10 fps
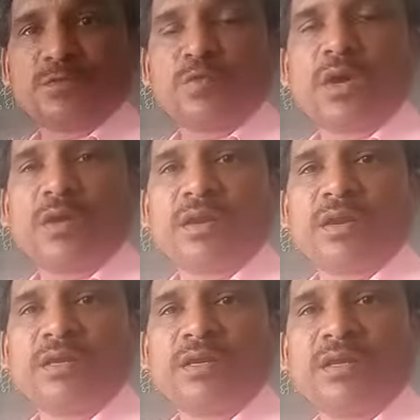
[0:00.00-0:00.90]
who are
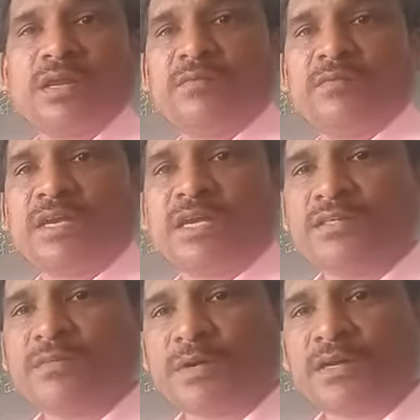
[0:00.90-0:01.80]
working, and we can
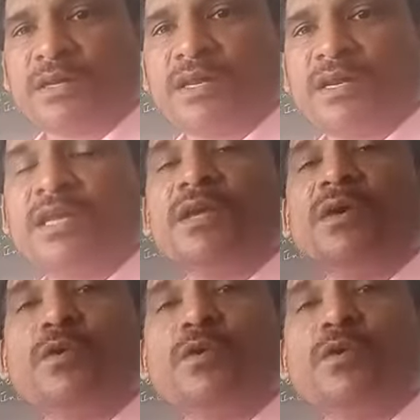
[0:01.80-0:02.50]
see particularly